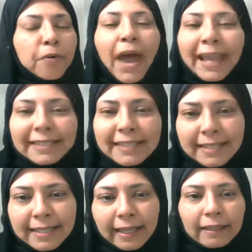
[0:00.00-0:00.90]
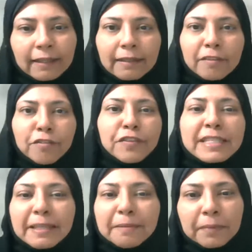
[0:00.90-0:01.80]
practicing
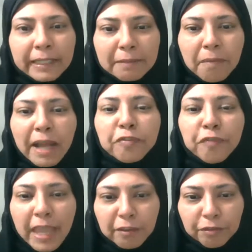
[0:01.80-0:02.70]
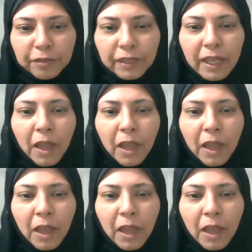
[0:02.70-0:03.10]
visibly my faith